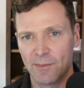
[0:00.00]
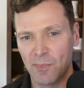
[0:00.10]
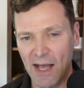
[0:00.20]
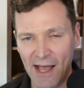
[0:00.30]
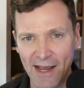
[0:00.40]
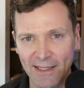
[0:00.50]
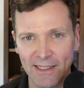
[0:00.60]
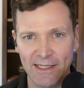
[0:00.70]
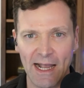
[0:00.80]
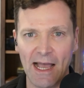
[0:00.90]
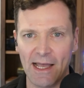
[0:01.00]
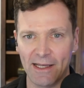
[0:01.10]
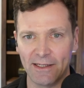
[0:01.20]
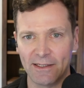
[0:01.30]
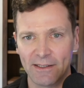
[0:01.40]
piling
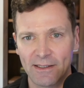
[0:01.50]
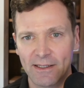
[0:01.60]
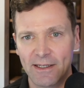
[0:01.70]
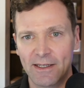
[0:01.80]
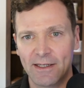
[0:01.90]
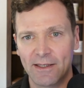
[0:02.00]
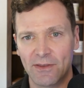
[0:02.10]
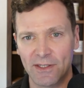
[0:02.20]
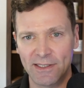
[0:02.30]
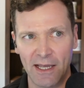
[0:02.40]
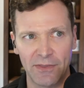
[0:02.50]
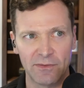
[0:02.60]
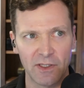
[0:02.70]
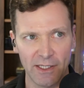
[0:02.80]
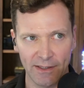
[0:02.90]
on the death
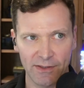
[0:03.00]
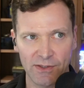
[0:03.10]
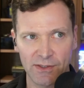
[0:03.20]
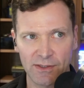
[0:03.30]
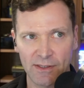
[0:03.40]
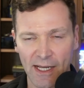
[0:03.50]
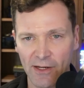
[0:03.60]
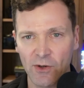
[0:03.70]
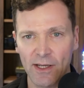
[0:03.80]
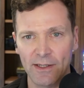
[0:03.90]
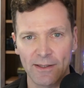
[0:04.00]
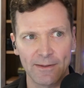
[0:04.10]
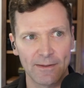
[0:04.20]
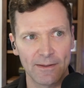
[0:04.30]
of links. Conrad,